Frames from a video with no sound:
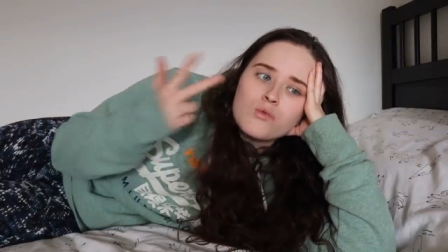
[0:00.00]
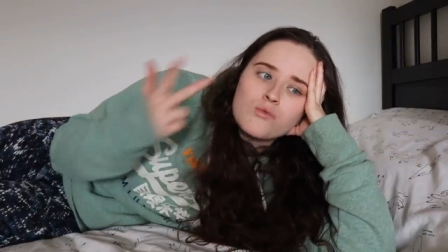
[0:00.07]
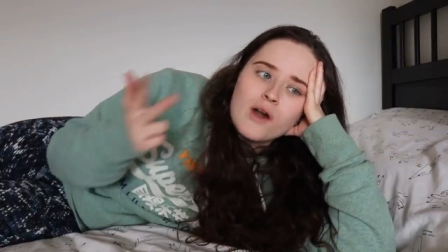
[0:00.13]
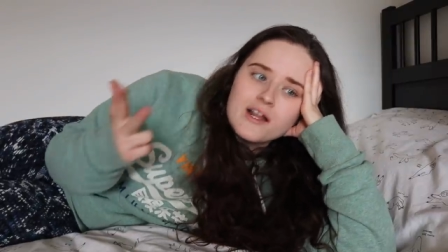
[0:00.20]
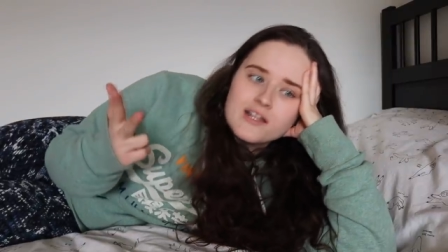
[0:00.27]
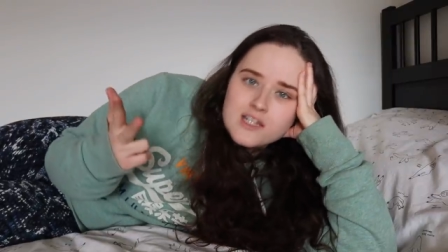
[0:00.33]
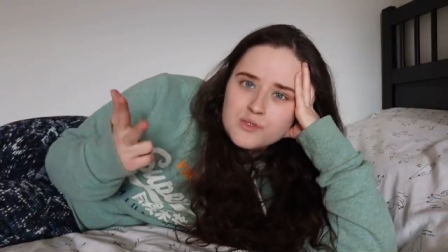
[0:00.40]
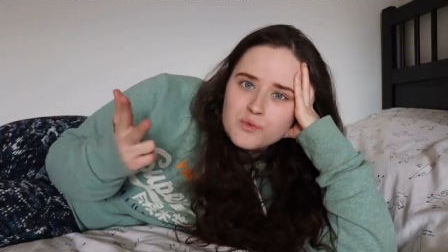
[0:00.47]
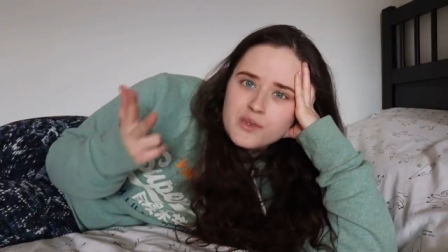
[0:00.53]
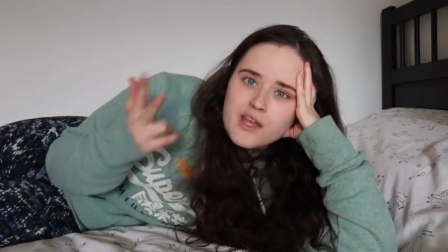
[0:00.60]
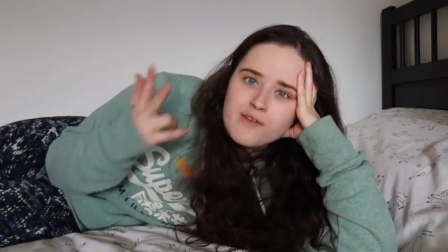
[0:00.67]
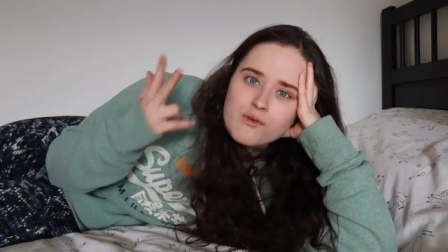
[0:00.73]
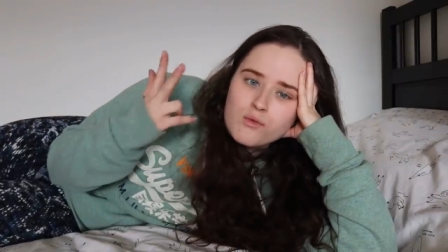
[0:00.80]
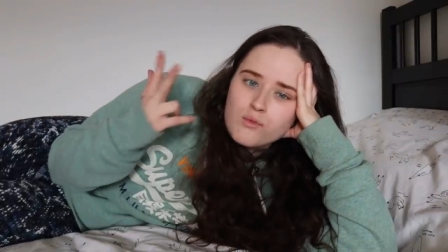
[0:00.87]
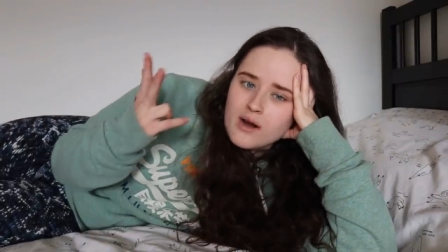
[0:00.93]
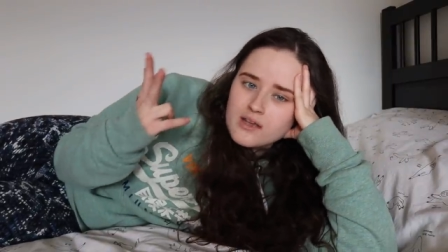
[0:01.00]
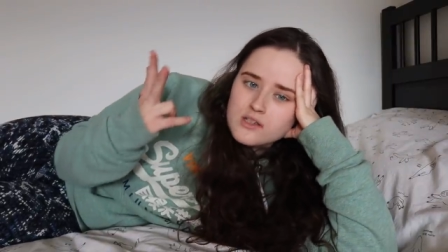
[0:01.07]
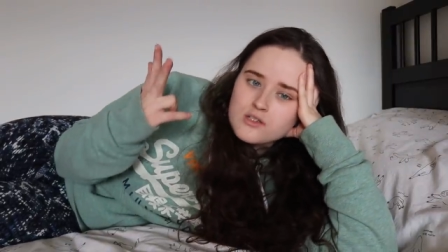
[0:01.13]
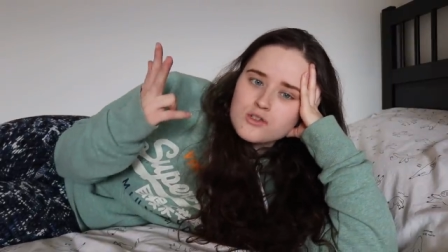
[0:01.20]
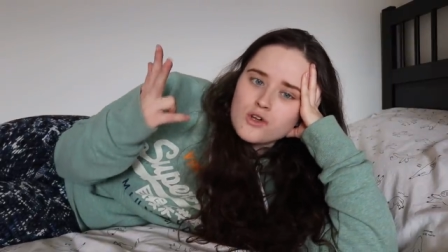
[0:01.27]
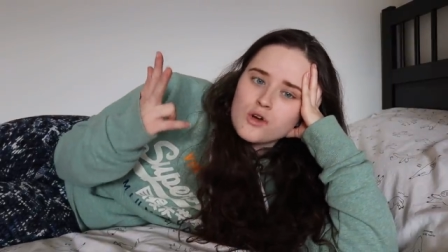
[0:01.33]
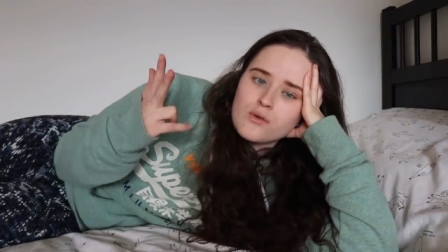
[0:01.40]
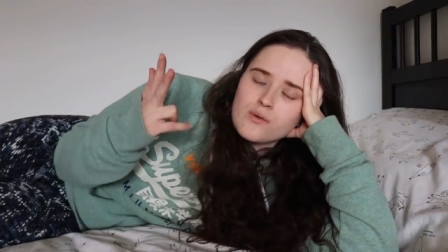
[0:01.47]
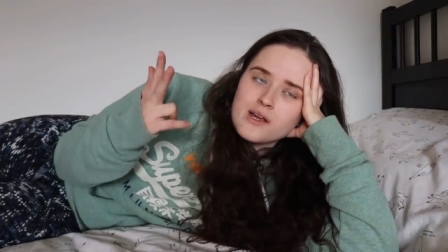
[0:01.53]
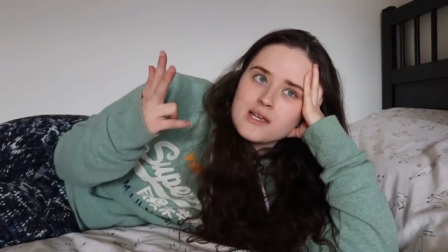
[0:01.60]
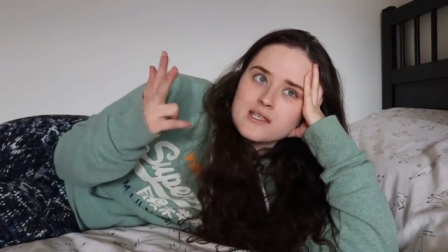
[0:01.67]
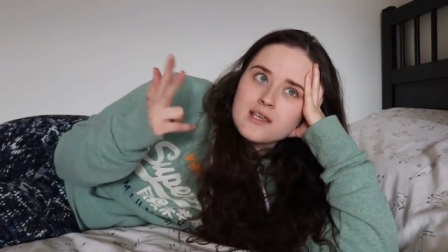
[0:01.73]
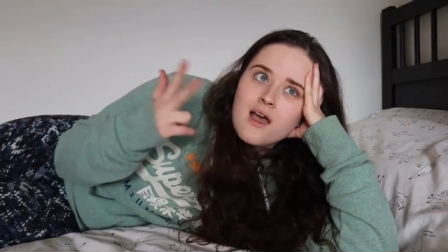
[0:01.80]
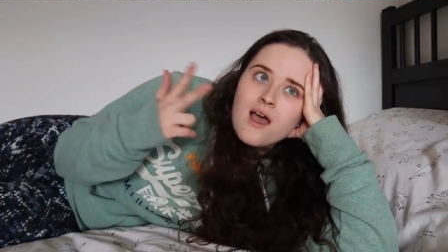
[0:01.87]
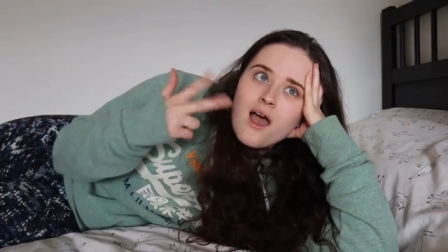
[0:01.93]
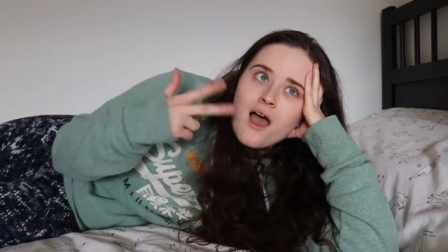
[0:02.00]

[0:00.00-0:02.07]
Writers will never write stories.